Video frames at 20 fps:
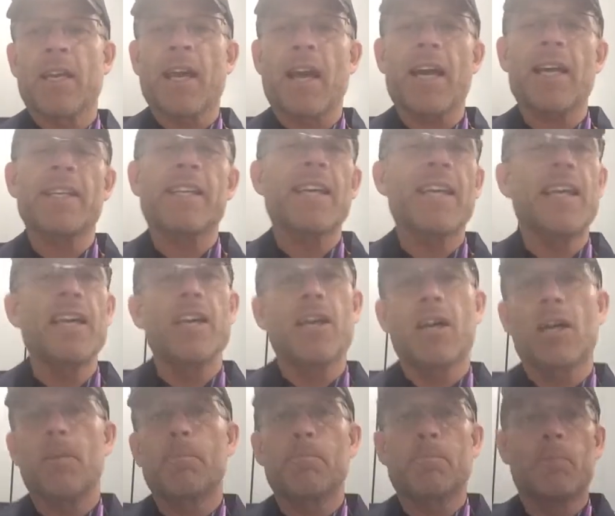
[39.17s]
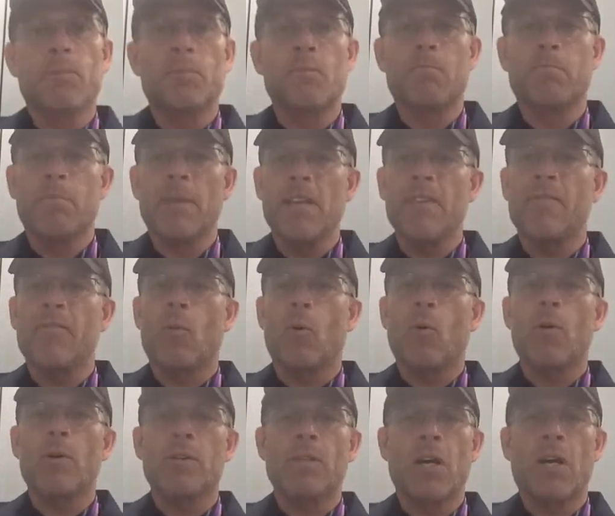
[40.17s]
I'd get up
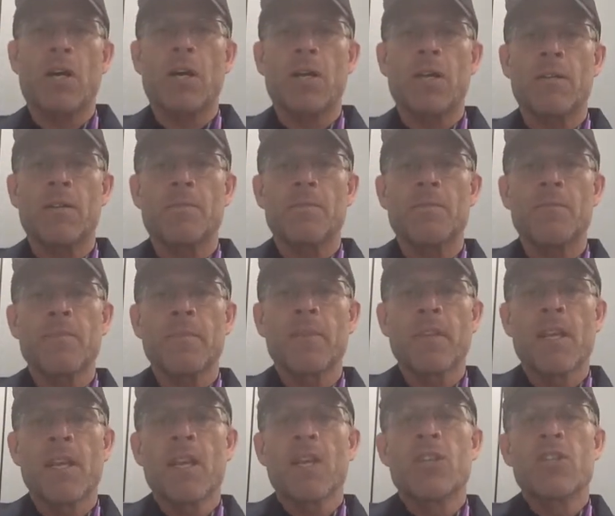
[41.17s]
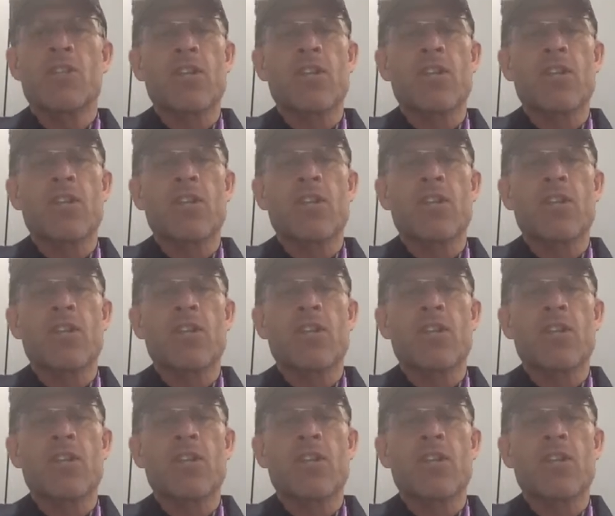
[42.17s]
before dawn,